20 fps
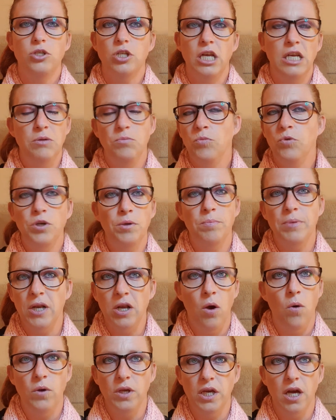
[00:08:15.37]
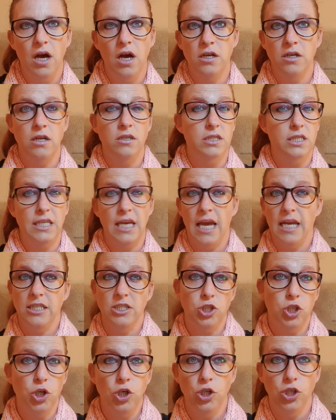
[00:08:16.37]
it wouldn't be like her not to get in
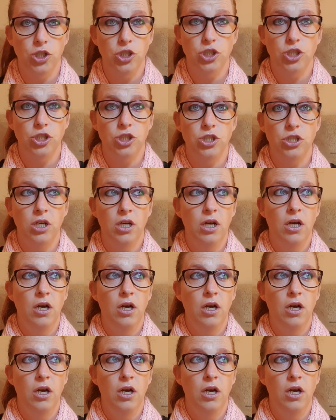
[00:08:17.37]
touch